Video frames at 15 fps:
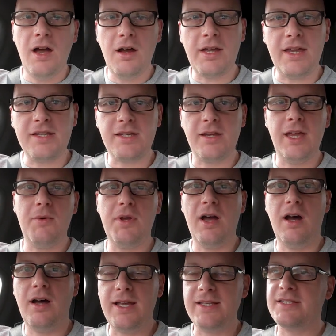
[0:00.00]
Okay, so here we
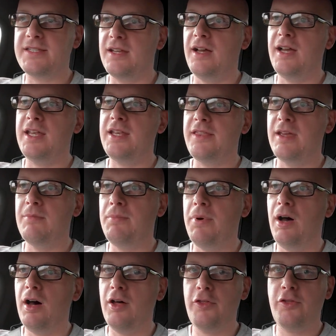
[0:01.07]
are inside the
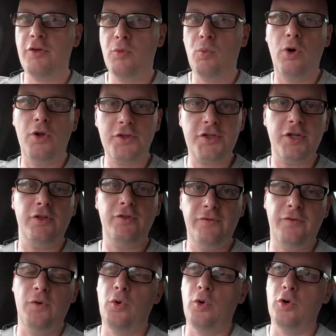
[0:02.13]
Abarth
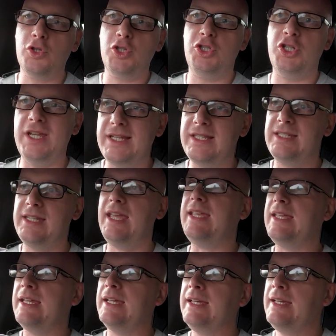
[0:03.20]
124
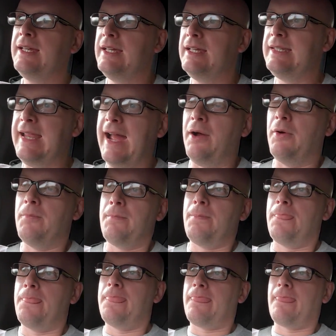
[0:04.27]
GT. Now,
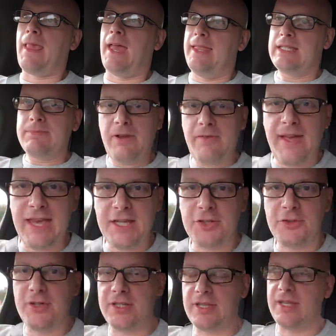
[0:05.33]
there's a bit of a
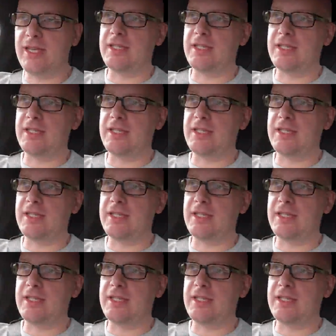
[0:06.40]
history to